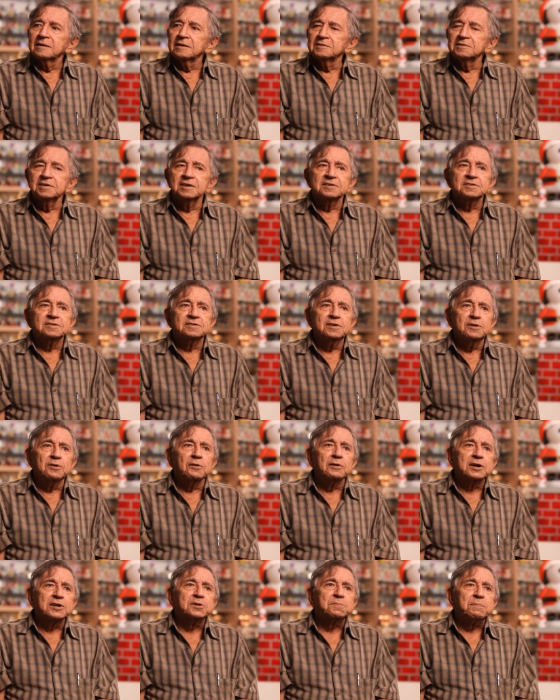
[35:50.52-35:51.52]
are just, you
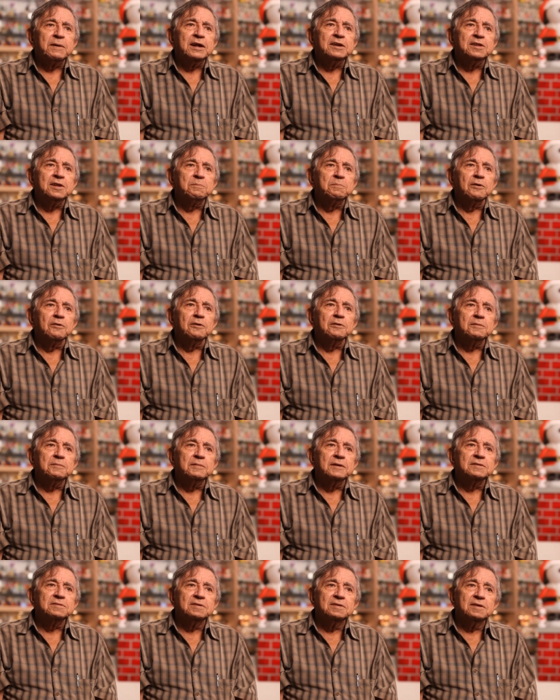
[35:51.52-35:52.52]
know, expendable
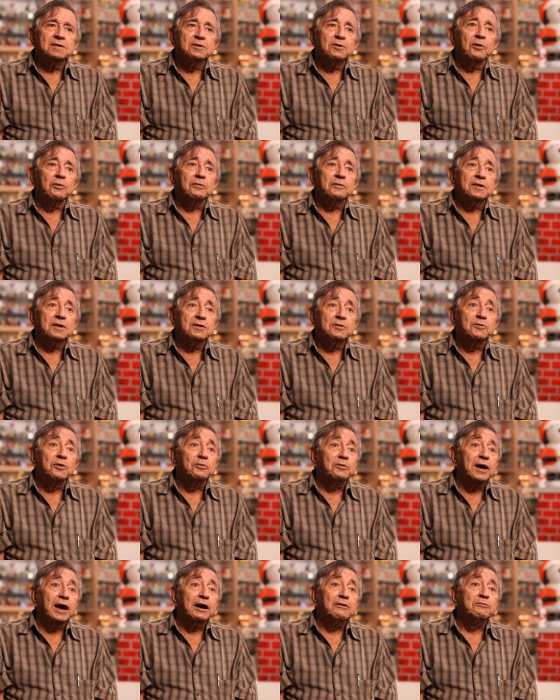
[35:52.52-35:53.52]
that you don't, you
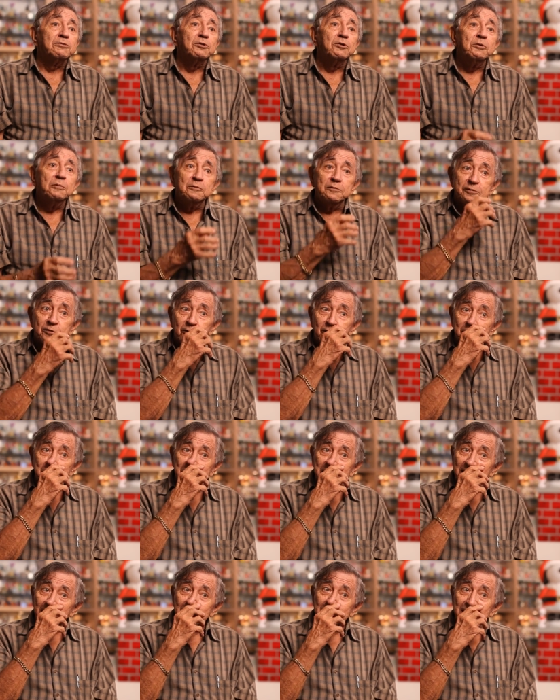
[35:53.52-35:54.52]
don't have room for
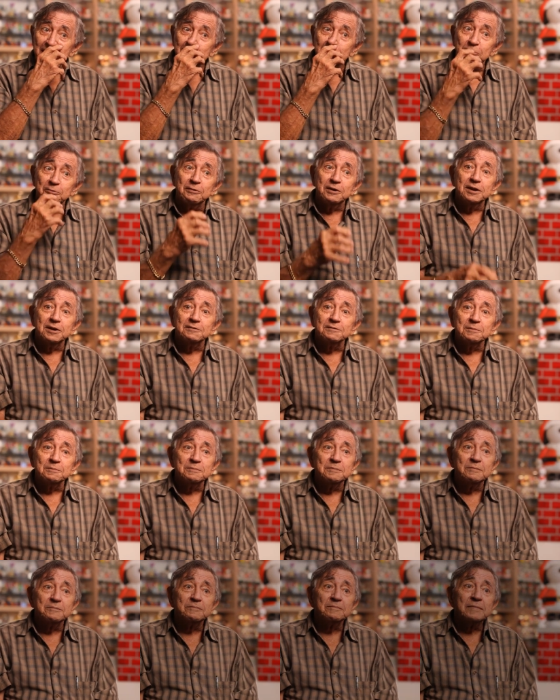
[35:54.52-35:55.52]
them. You got to get rid of them.